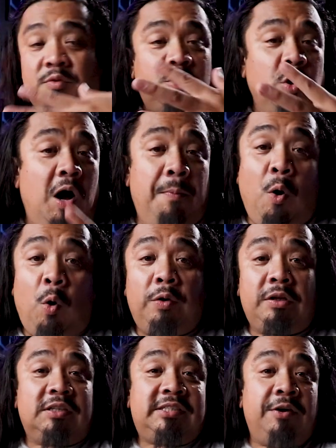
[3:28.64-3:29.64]
to
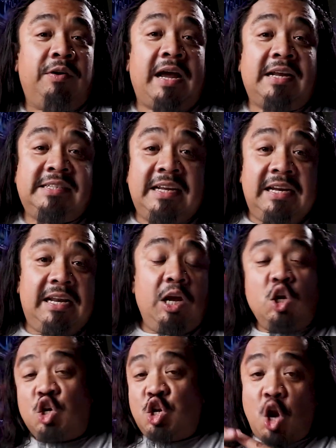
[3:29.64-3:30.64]
uphold their secret
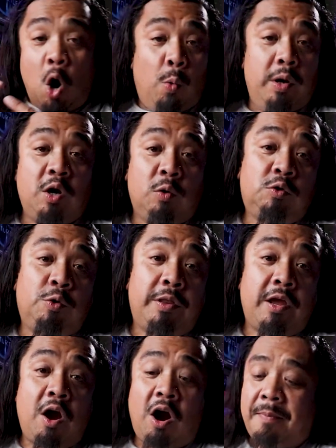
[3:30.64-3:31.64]
identity, no one knows who
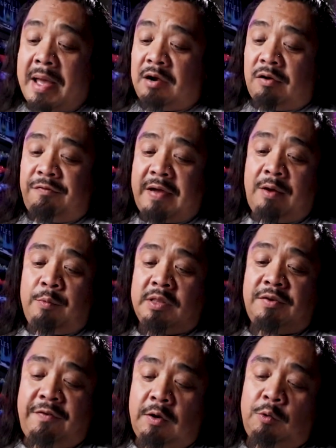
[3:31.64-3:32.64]
they are. Matter of fact, when
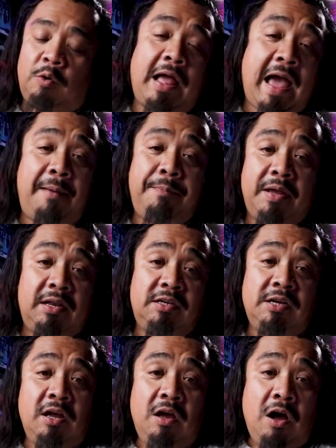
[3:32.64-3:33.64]
the funeral
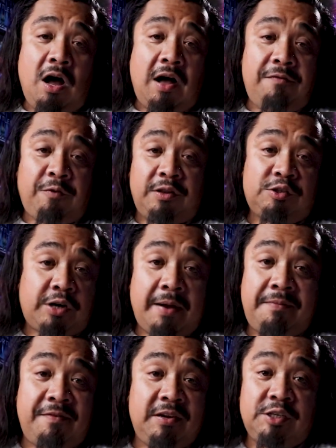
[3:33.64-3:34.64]
happened uh, for the
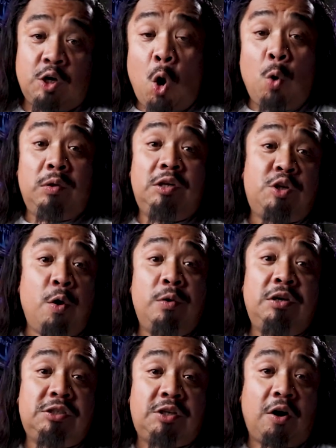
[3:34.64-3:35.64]
Triumph Division, only
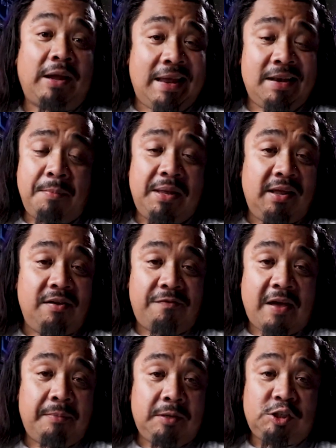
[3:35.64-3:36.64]
Tony Stark and immediate
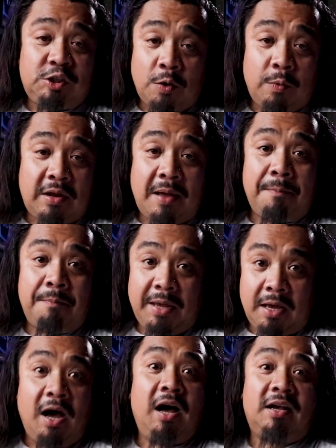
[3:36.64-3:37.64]
family showed up
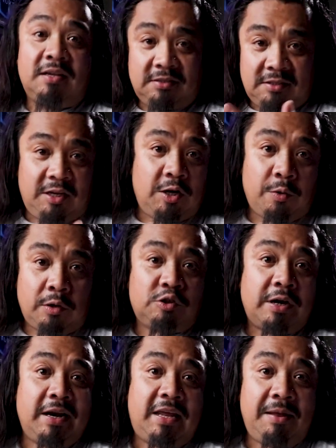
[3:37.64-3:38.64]
because, you know, they're
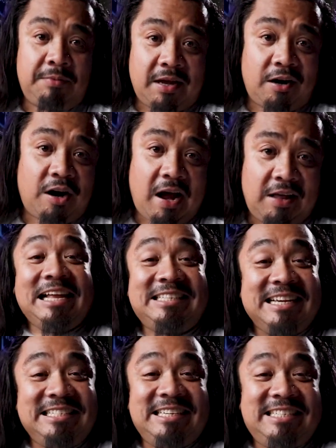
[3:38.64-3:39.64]
trying to keep their
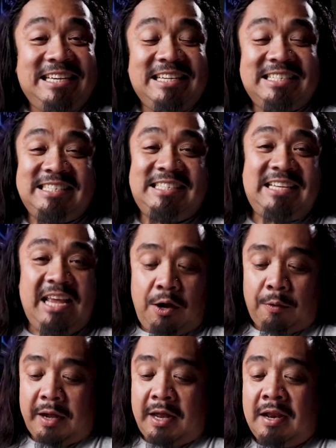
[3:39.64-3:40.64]
identities a
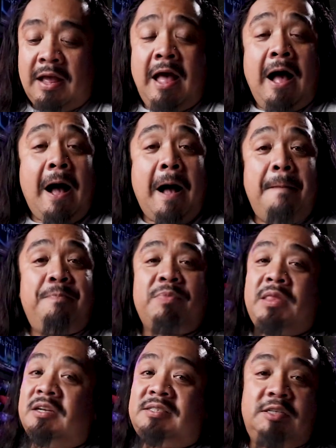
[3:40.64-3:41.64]
secret. Um,
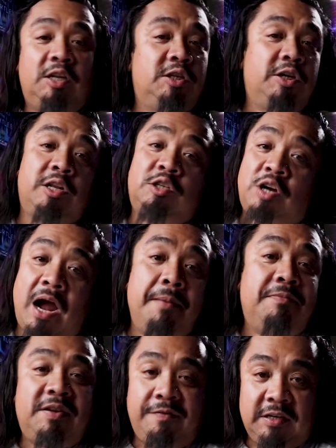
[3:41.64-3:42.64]
there's still another
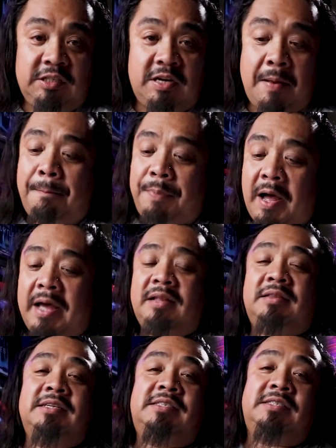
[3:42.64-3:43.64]
Triumph Division, but
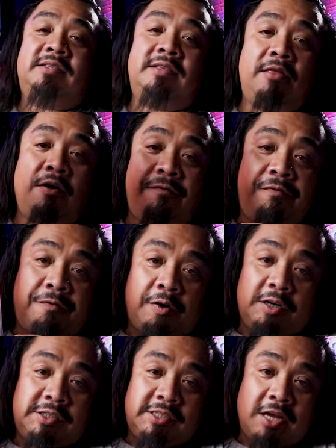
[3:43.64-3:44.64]
this is the
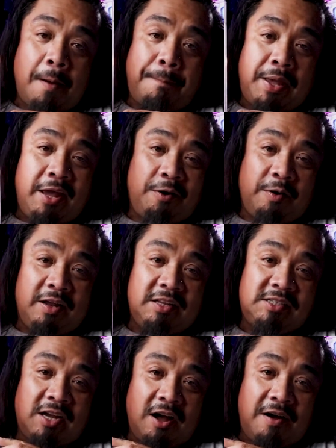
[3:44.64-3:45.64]
first
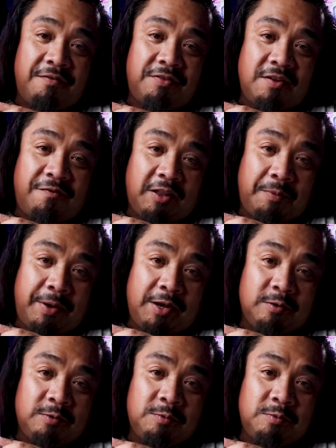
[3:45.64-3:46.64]
appearance of the
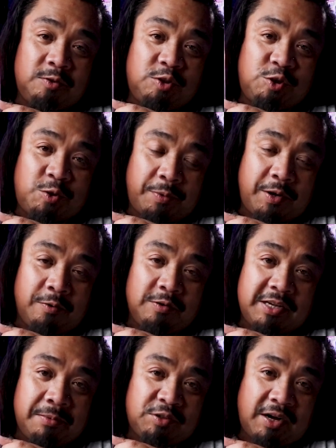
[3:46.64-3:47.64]
Filipino superhero
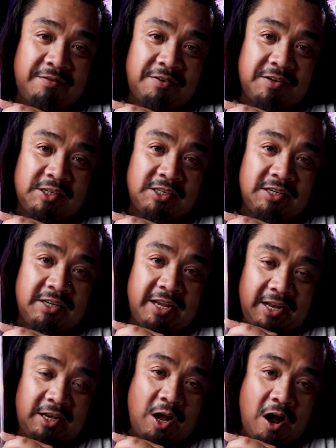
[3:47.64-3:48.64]
team Triumph Division
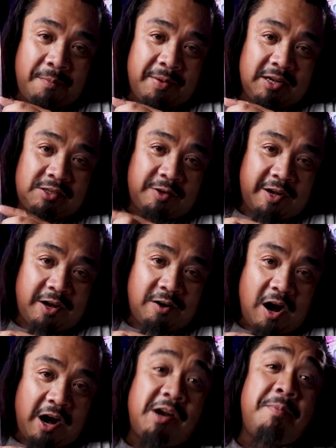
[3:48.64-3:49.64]
in comics right
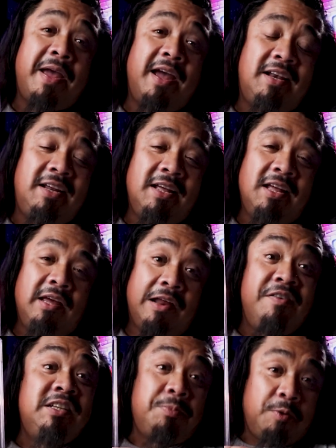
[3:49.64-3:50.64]
here. Iron Man,
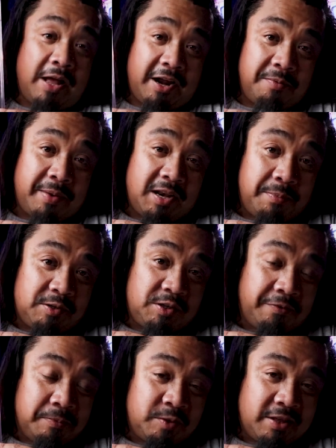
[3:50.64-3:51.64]
Invincible Iron Man, number
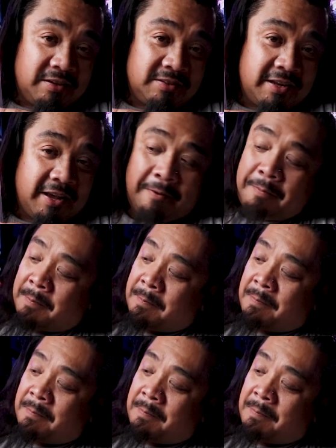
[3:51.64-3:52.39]
two from two thousand eight.